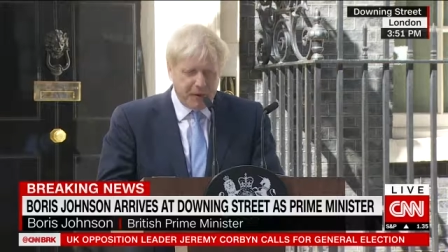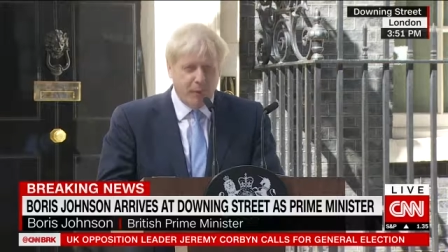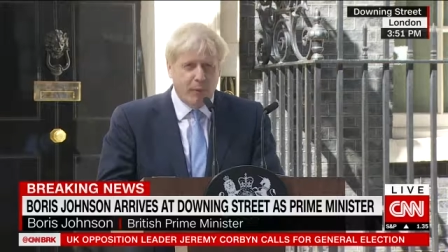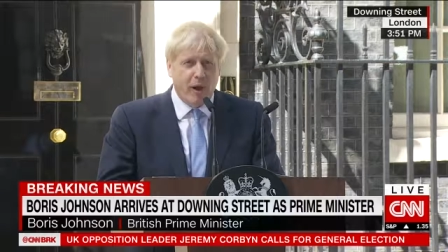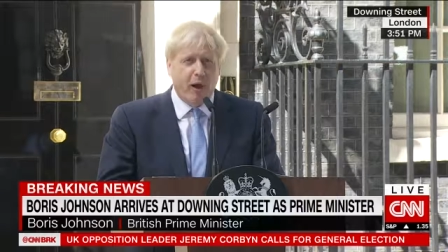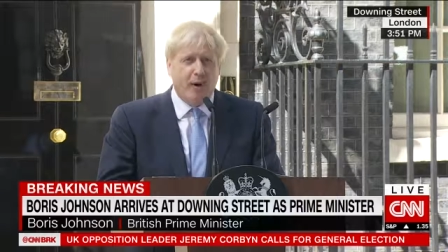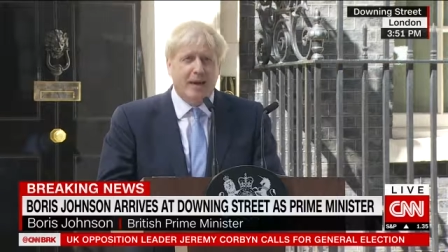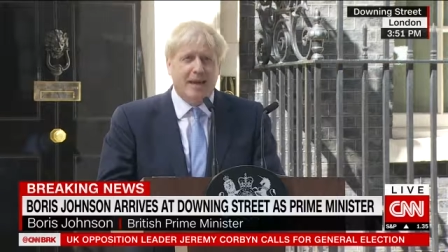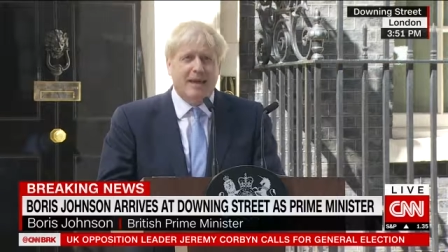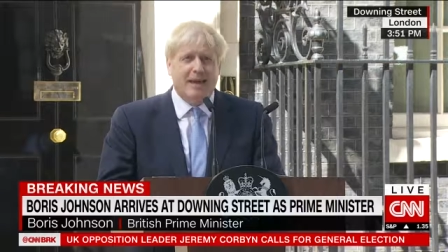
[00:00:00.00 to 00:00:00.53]
we
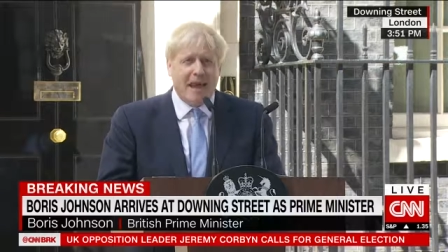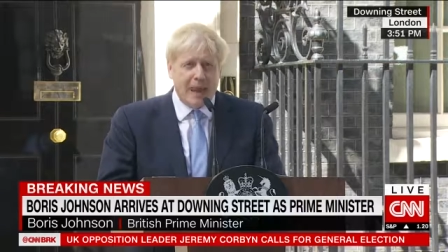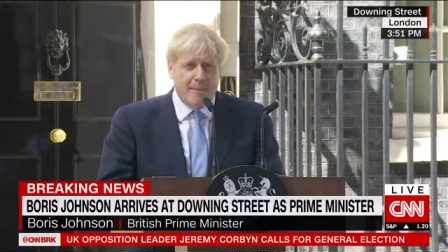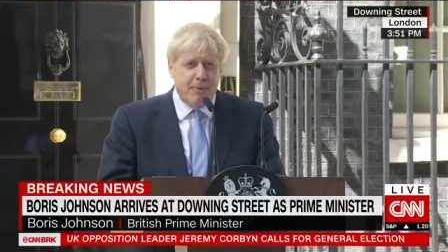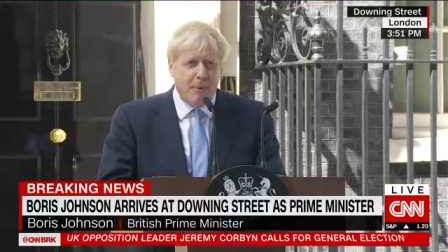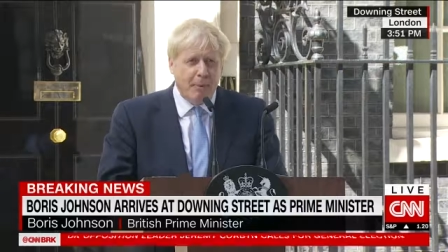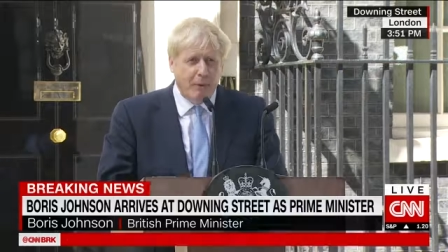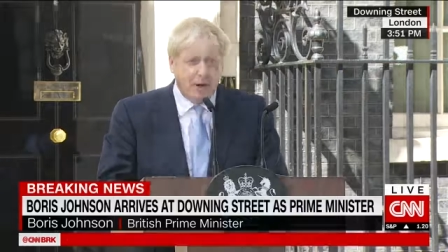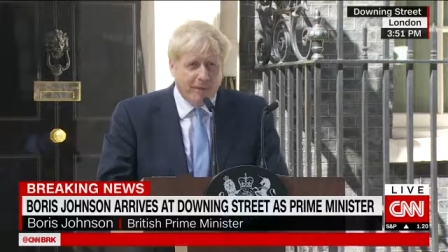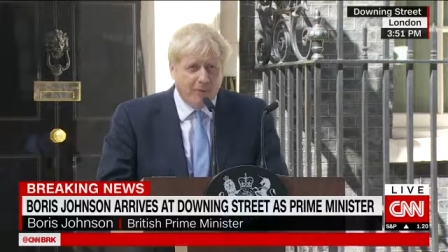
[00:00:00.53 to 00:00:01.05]
are
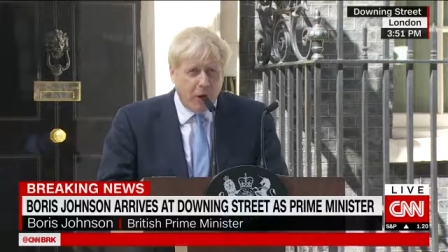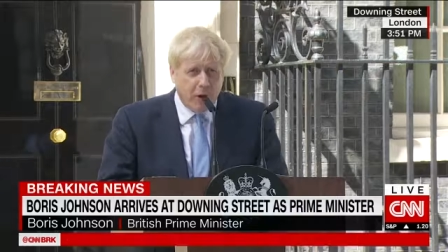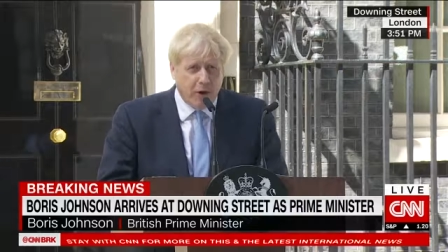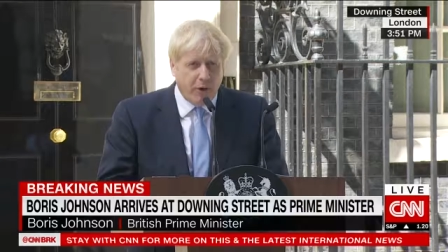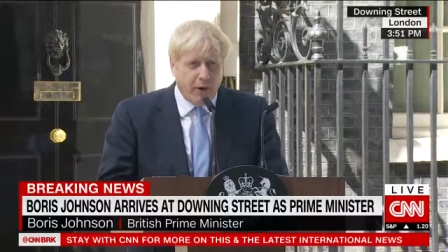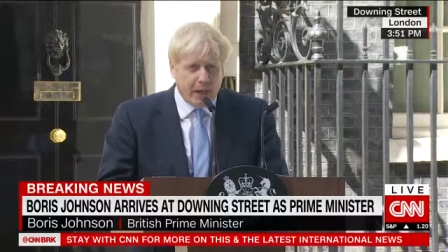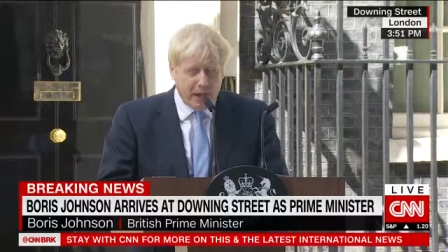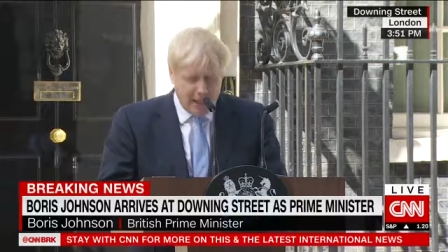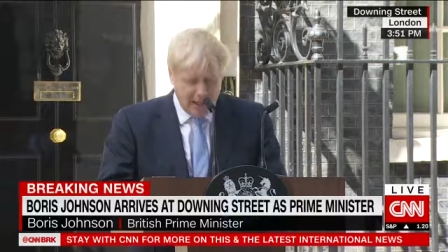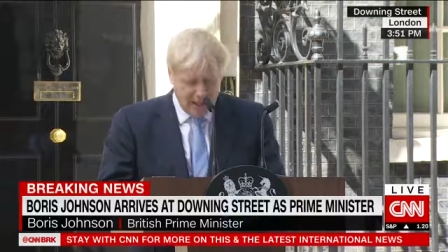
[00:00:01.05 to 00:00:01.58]
incapable of
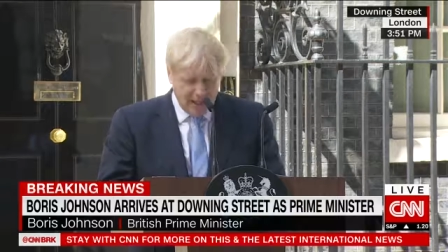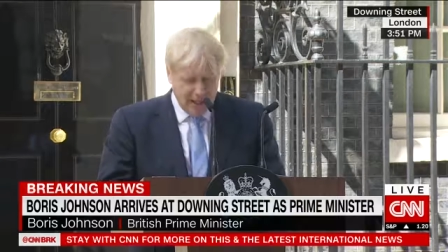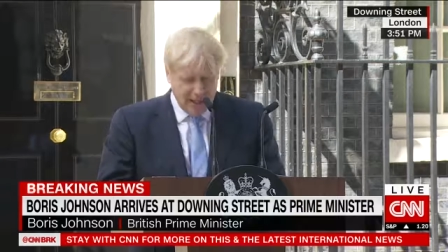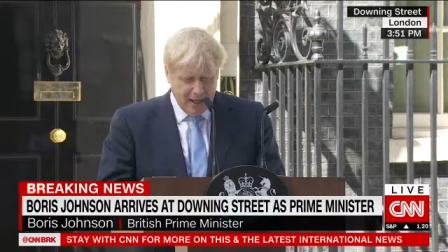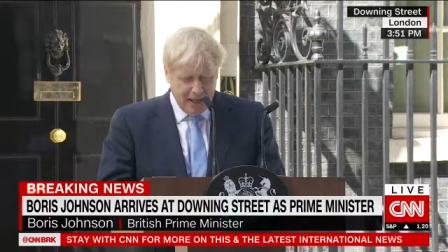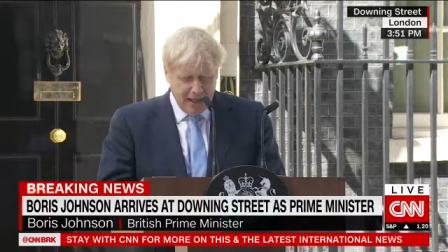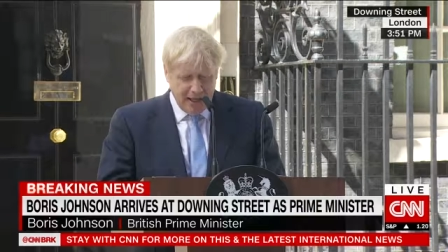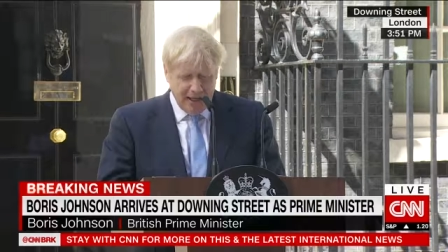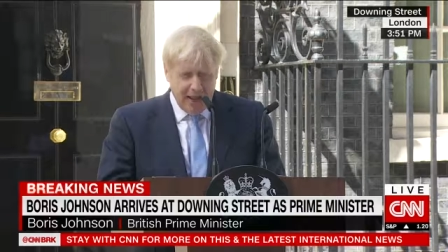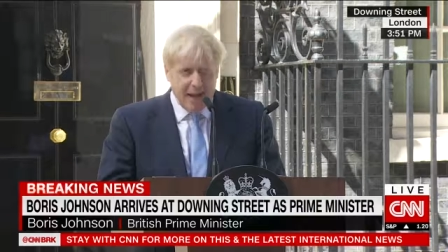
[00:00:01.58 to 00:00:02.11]
honouring
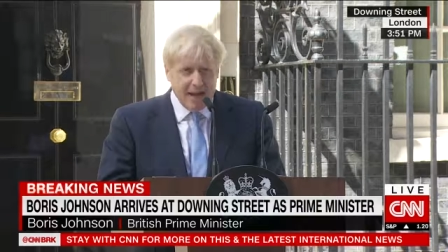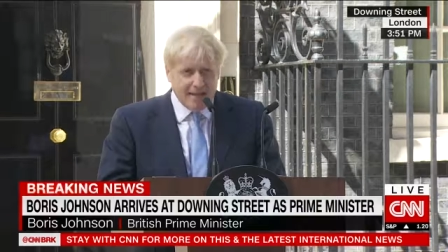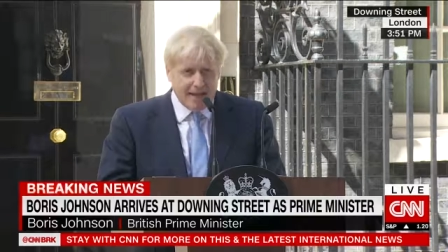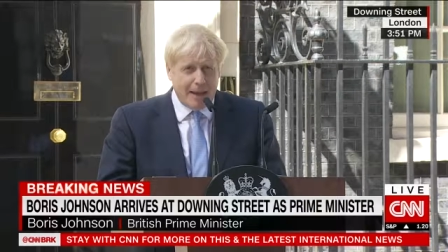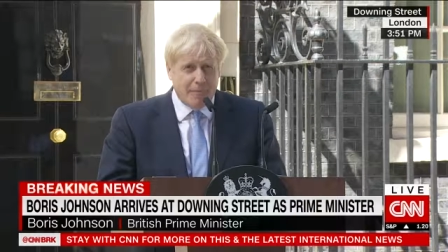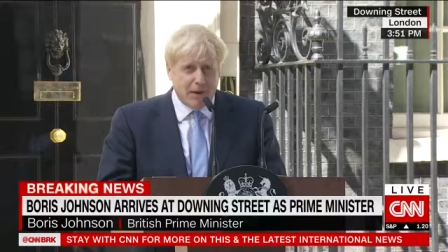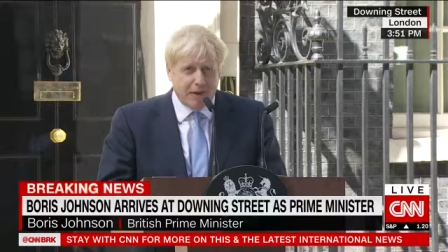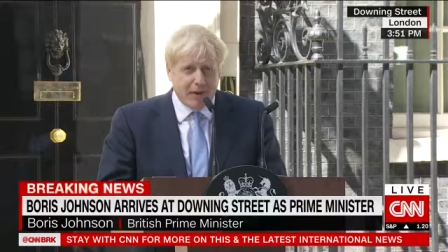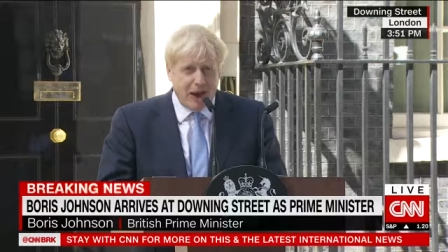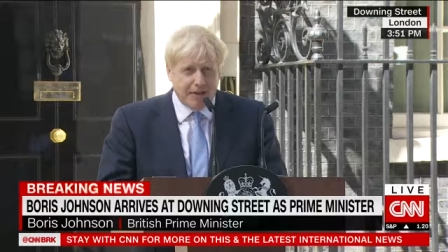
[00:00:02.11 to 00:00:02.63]
a
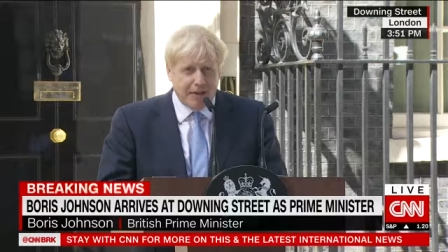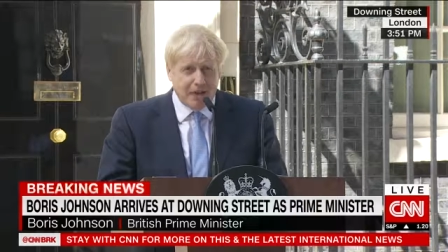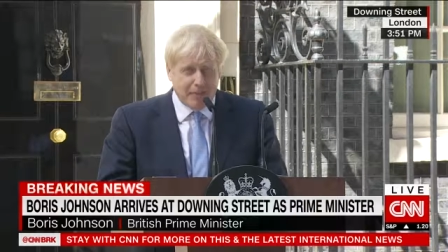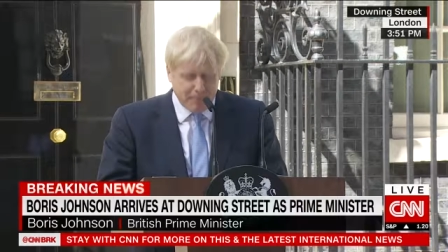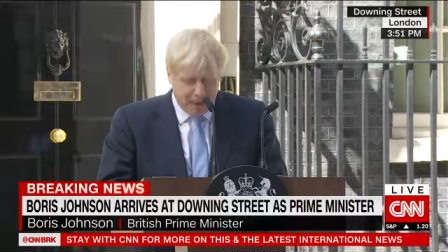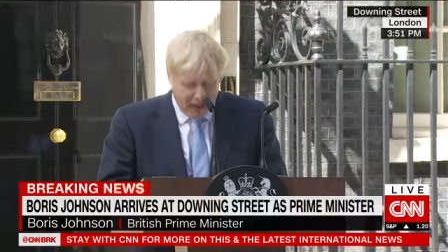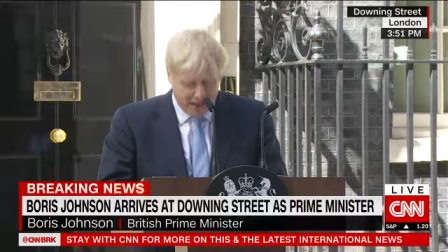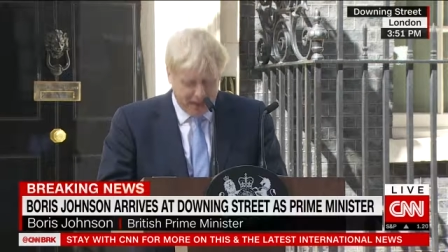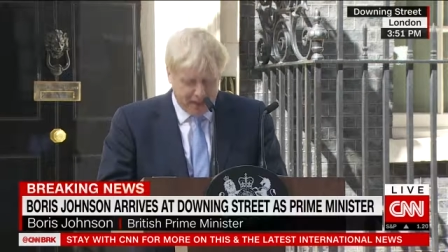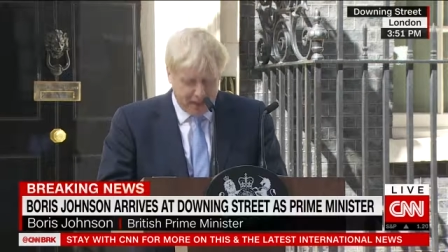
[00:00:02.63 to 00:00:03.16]
democratic
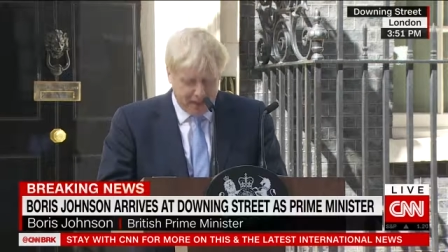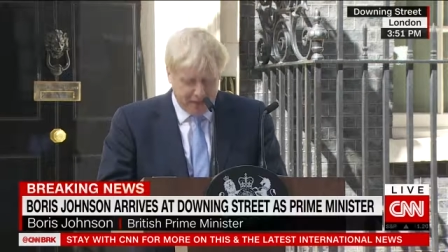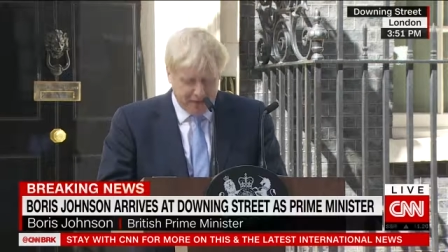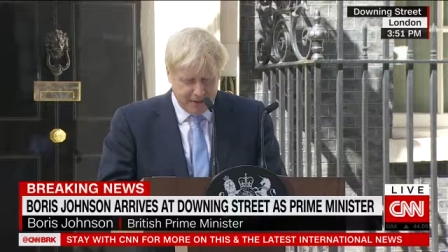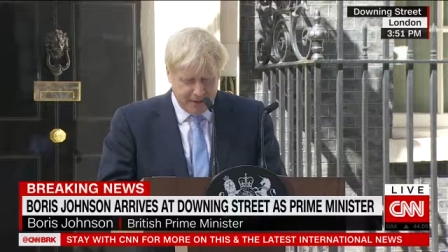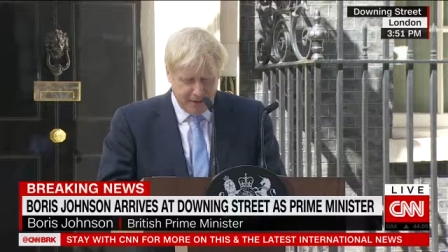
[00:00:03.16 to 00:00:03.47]
mandate.